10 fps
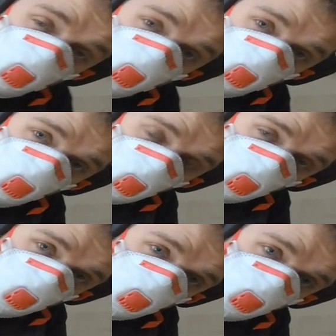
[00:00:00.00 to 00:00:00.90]
up the
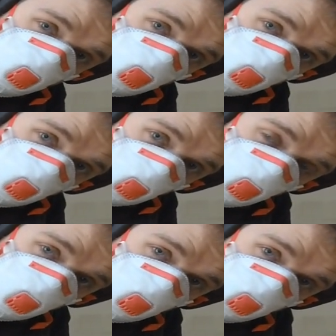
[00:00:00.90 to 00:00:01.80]
walls so
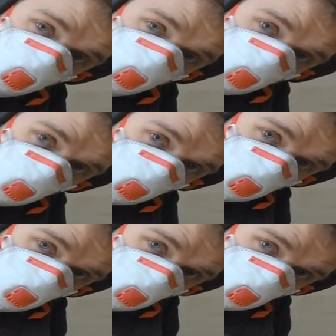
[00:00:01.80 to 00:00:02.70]
that it's ready
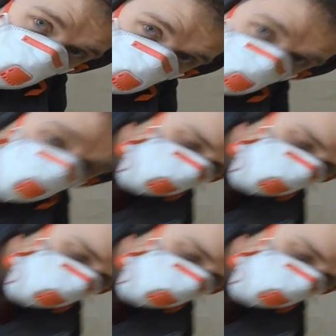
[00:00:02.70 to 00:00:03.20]
to be painted.